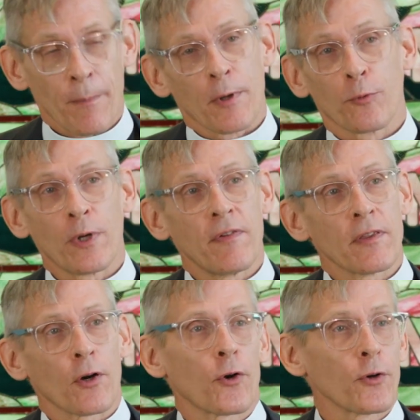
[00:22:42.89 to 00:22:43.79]
grieving
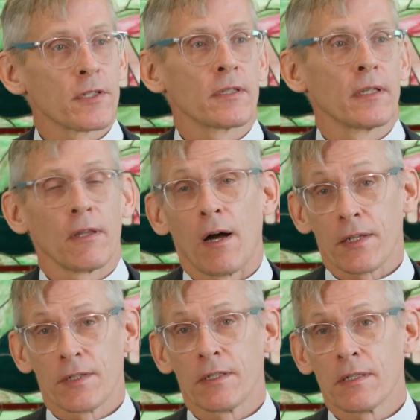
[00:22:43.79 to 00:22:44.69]
the hurts and
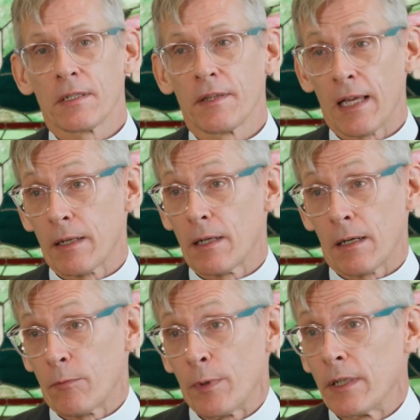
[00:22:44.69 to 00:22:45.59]
losses that
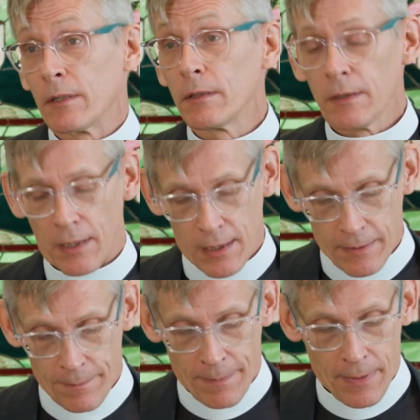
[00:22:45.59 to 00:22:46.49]
are real
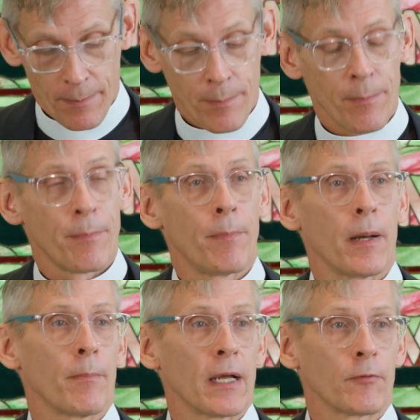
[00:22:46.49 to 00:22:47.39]

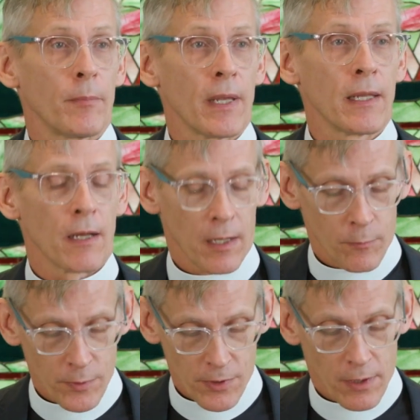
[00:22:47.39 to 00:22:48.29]
but might remain
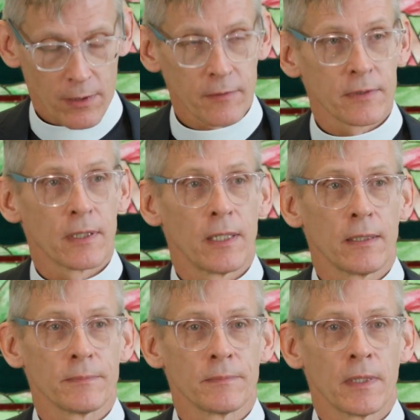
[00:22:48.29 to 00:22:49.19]
unresolved.
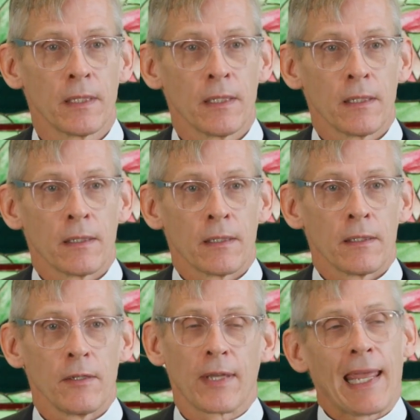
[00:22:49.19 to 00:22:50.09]

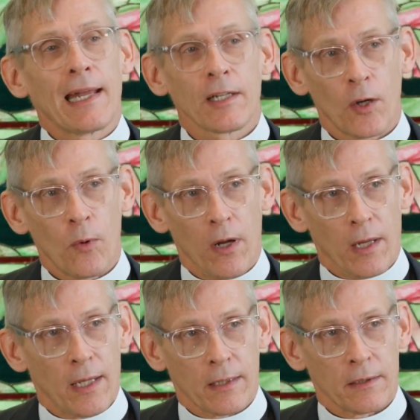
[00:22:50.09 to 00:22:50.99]
You can't go
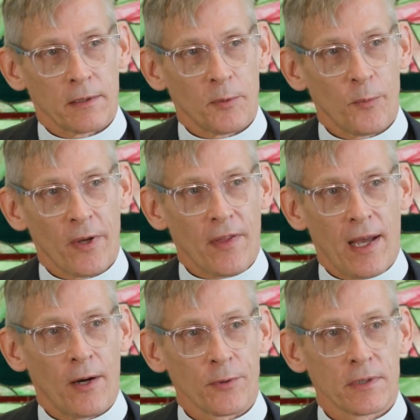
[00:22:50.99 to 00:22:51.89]
on
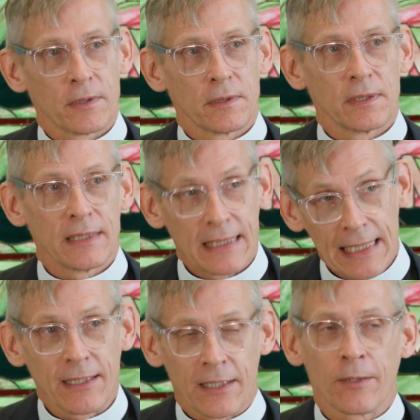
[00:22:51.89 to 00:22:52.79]
without
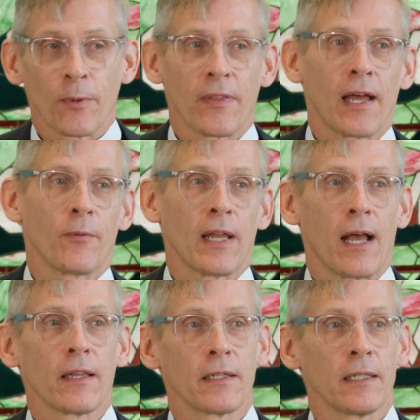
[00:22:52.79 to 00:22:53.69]
dealing with that
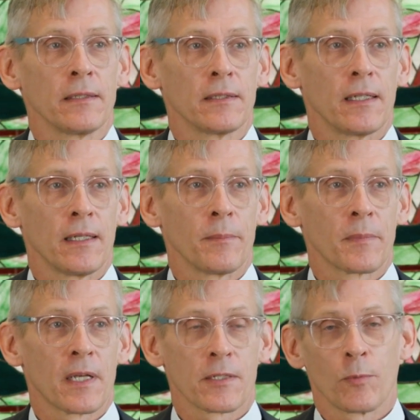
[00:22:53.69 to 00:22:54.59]
reality
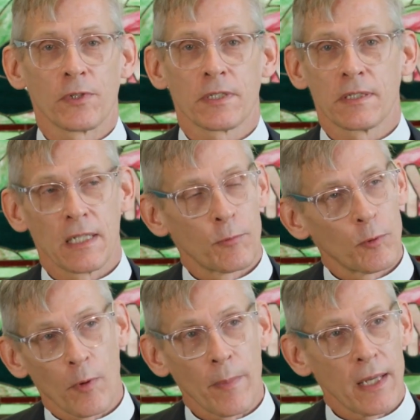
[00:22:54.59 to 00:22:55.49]
because it will
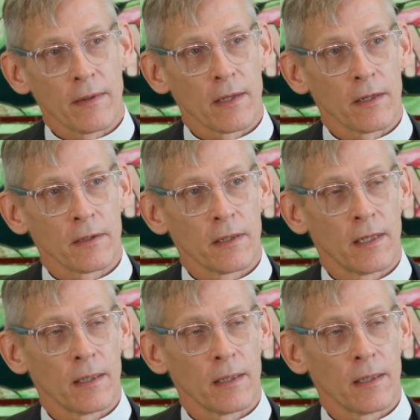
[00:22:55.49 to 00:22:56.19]
remain there